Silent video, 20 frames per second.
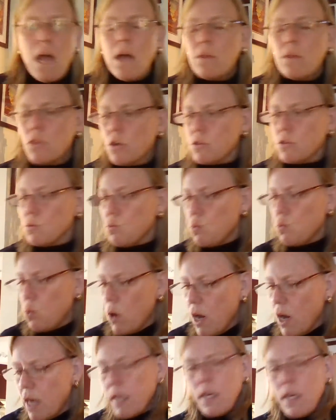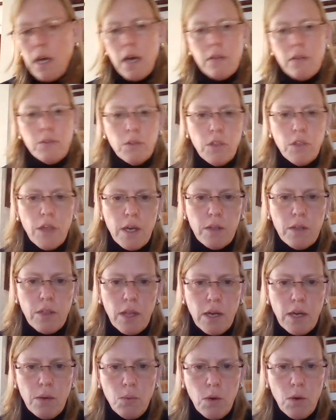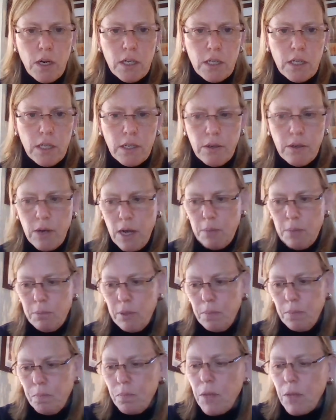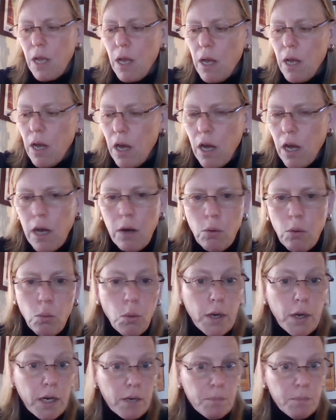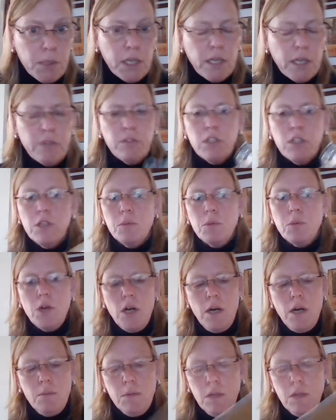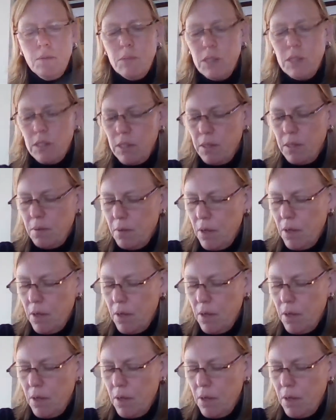There's one other thing that I want to clear up. When I've been giving you problems,